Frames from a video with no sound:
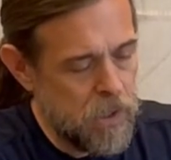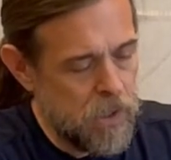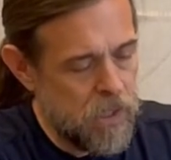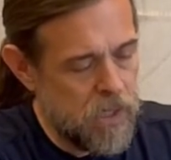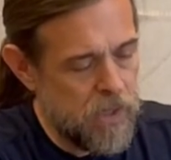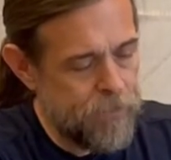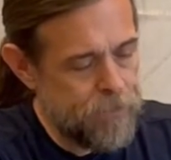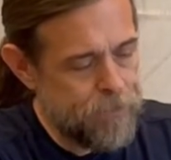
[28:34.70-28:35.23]

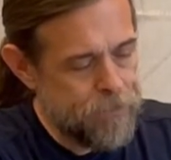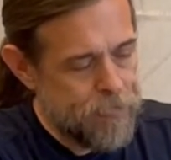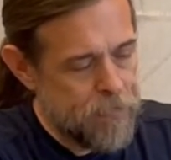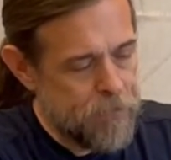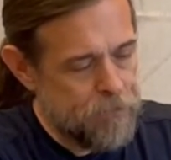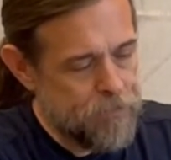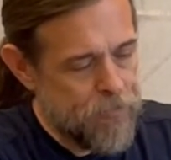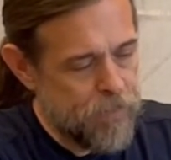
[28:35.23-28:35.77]

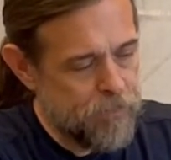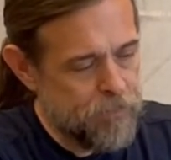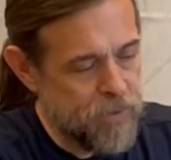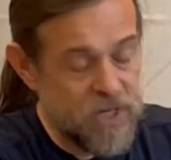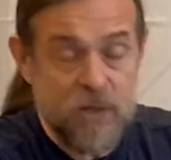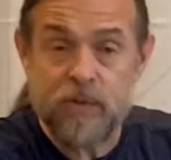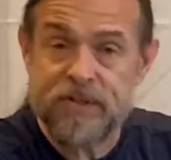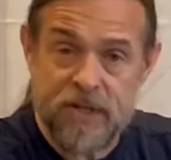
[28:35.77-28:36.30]

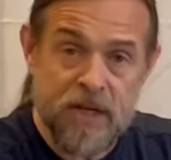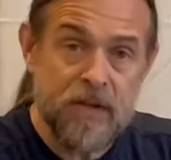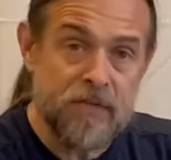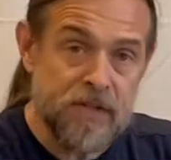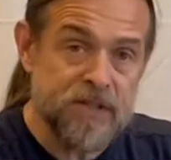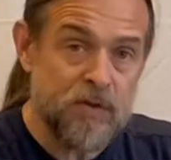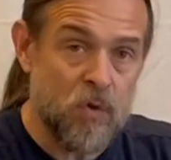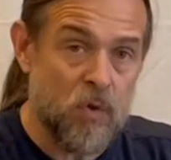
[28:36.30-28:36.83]
But he was singing
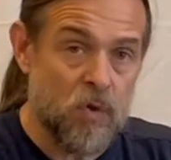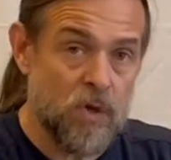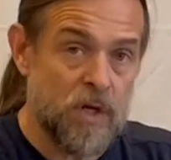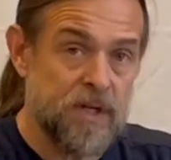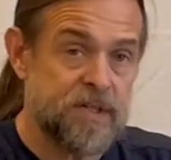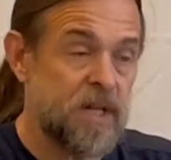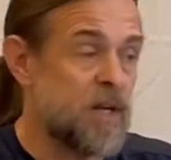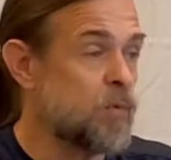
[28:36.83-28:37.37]
this
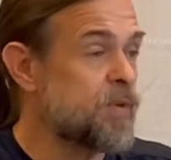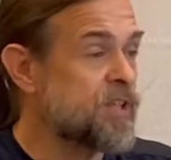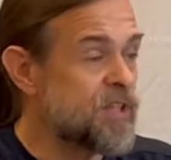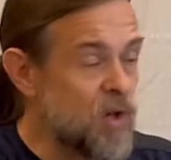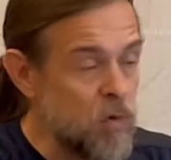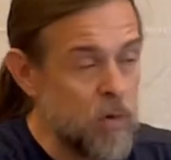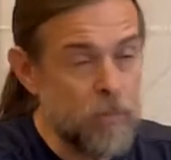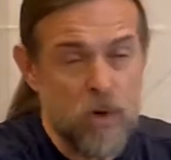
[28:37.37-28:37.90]
chorus, and it was
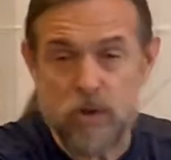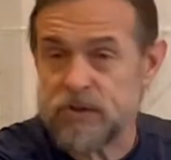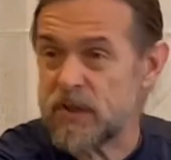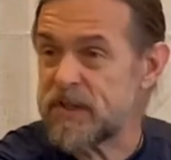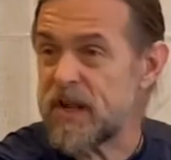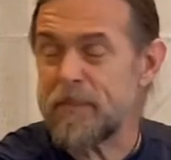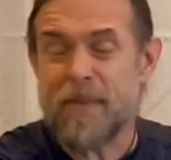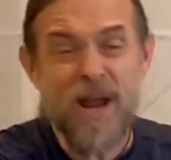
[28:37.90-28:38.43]
so
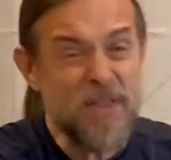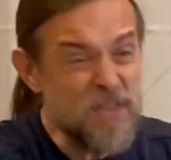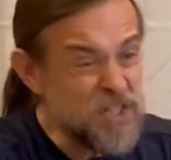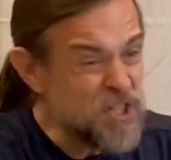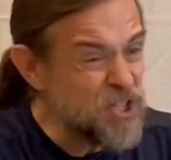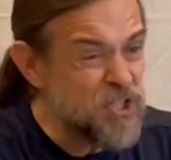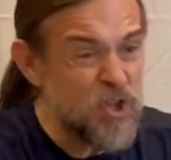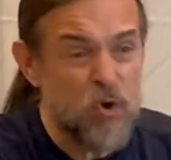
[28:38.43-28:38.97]
emotional. I was like, man,
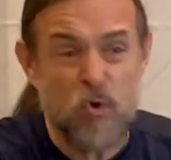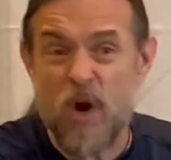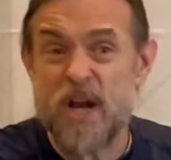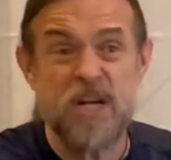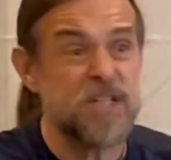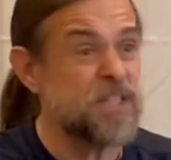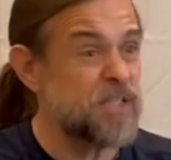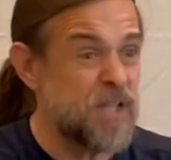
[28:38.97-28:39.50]
this is the
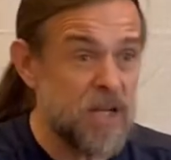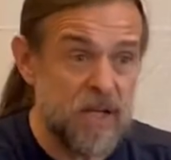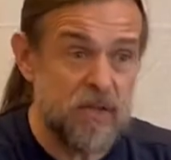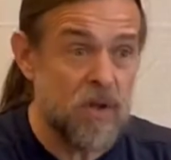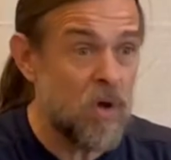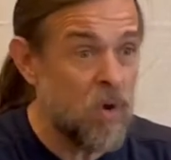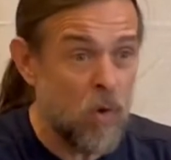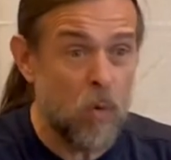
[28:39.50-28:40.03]
greatest thing in
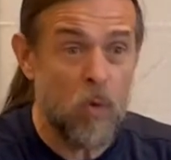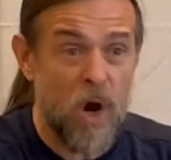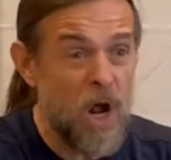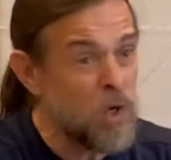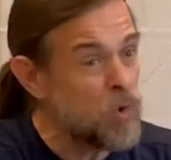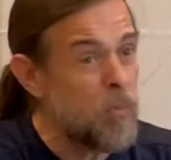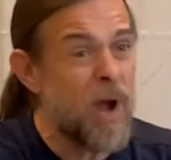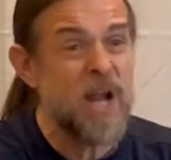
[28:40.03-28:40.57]
the whole,
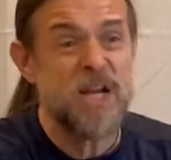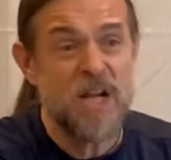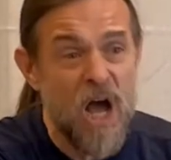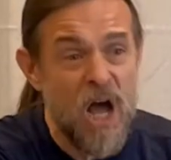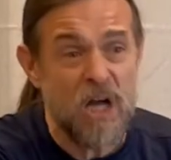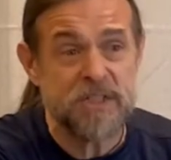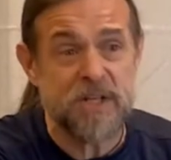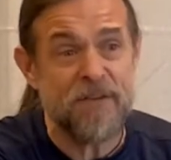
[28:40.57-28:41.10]
oh my
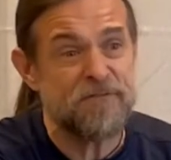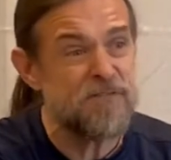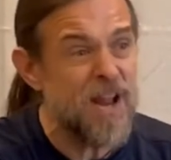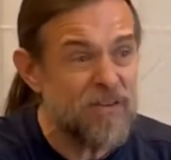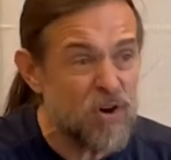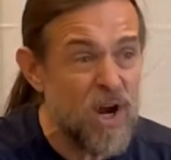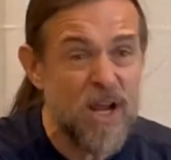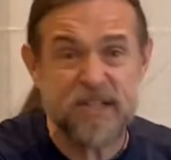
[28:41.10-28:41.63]
gosh, I've
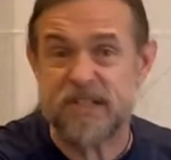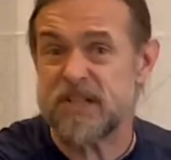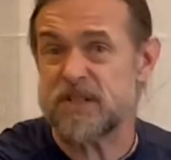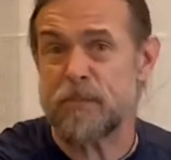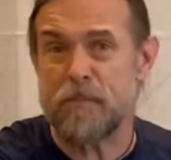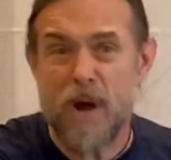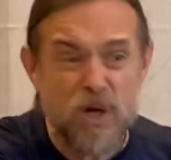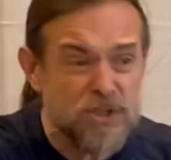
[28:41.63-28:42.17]
never had such
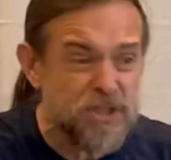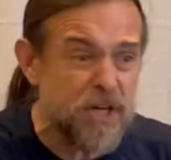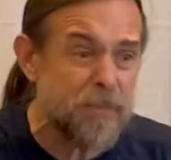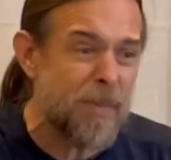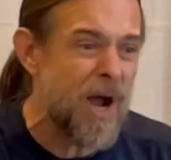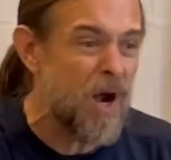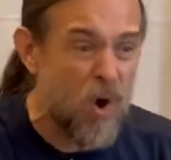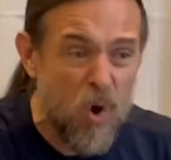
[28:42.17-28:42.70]
emotion in
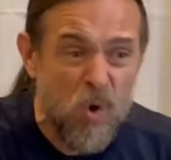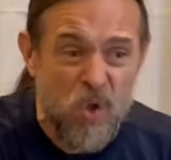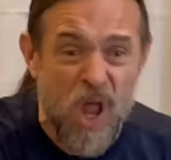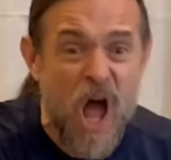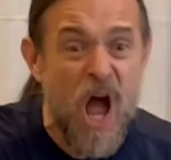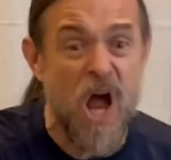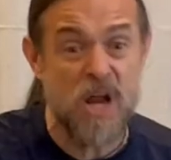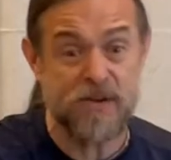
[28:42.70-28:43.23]
my whole
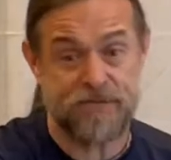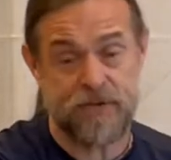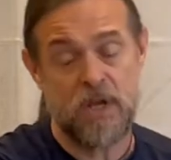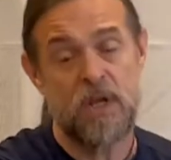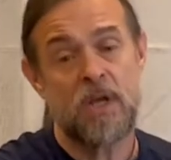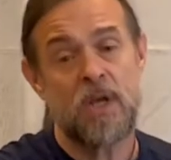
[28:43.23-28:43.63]
life.